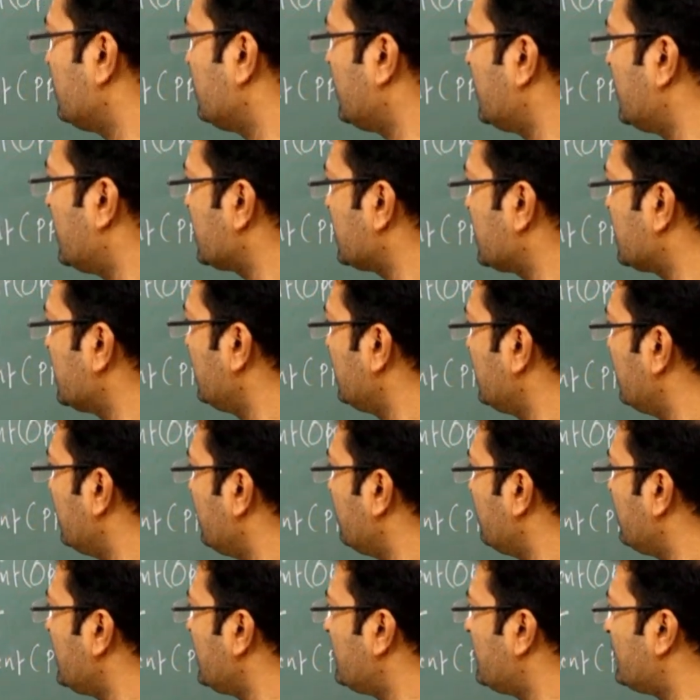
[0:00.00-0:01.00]
work,
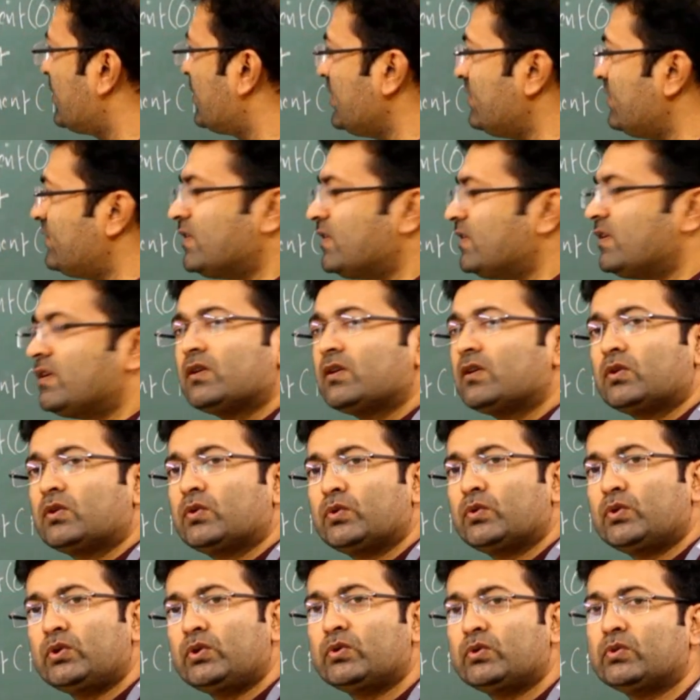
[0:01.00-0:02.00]
we prefer
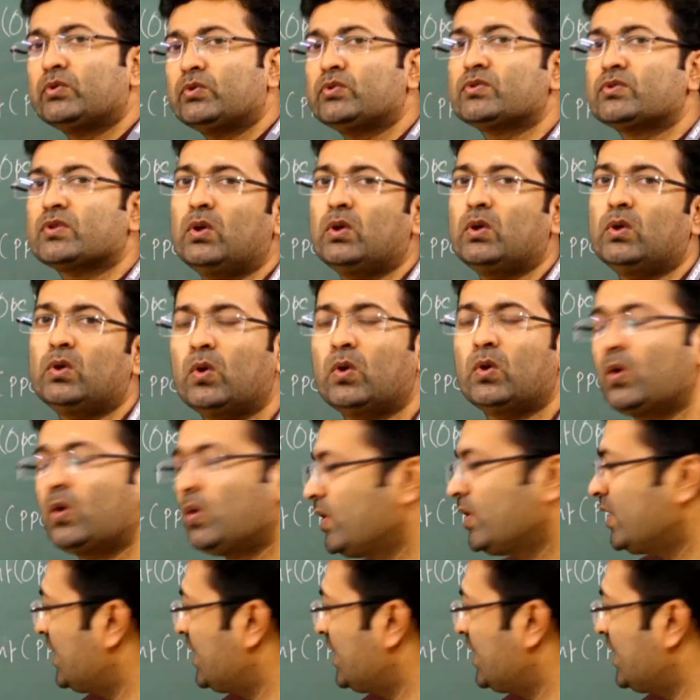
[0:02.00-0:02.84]
to use low